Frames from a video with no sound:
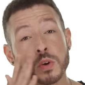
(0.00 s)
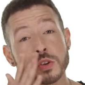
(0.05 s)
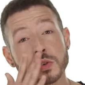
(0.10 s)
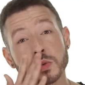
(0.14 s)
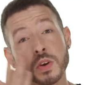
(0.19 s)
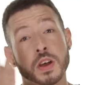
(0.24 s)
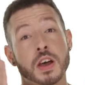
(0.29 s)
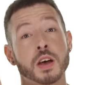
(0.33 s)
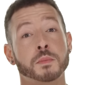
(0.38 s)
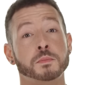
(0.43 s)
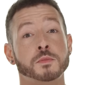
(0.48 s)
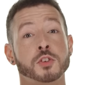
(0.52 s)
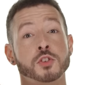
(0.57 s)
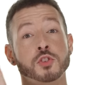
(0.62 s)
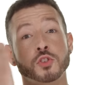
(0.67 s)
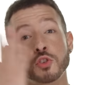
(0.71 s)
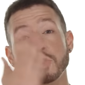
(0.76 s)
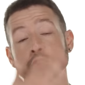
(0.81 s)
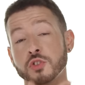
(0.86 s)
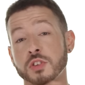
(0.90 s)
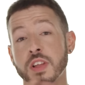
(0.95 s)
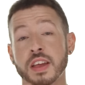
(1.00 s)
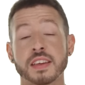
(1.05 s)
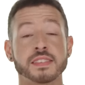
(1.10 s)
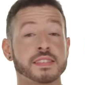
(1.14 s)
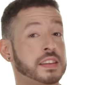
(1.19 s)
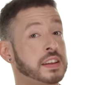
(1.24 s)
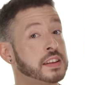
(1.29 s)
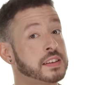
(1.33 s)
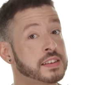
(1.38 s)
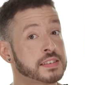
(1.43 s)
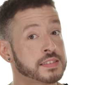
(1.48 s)
which will help to neutralize
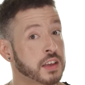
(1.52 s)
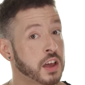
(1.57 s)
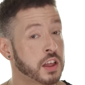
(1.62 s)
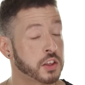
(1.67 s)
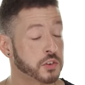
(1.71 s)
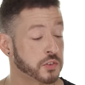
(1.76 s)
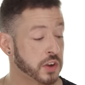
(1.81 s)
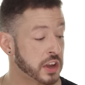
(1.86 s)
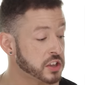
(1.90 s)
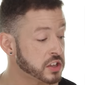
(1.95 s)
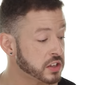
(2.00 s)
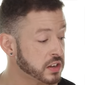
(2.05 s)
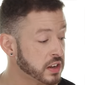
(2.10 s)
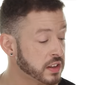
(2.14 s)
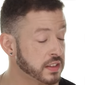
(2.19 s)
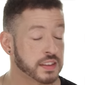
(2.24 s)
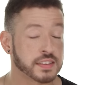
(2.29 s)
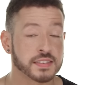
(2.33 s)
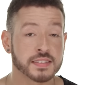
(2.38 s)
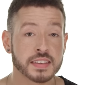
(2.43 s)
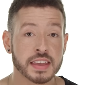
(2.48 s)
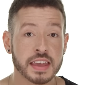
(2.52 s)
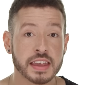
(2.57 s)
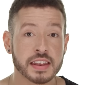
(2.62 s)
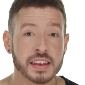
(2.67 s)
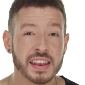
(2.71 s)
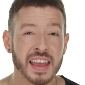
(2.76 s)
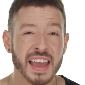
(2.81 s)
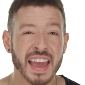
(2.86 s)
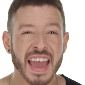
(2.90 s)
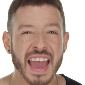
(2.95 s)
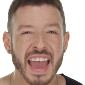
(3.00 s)
any discoloration in the
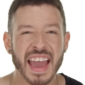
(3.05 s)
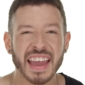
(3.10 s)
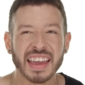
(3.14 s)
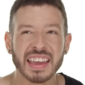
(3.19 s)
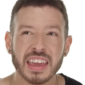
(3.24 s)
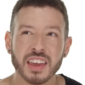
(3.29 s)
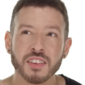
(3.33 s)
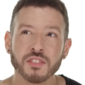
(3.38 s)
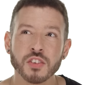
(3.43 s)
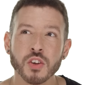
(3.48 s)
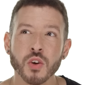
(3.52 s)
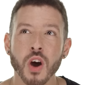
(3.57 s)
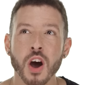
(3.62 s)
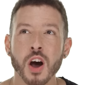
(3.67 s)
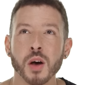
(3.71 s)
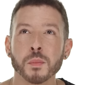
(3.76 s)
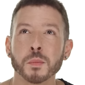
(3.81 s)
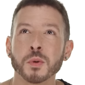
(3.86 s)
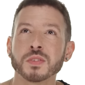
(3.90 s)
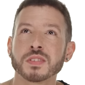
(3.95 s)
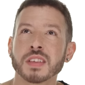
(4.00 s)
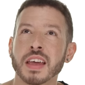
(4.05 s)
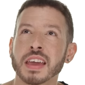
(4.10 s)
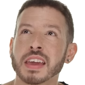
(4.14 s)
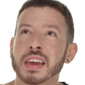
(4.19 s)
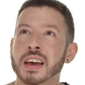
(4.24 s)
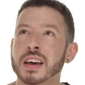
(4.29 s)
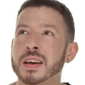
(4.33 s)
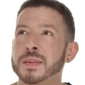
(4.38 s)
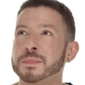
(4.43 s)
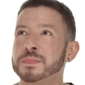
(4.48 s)
skin and give you almost like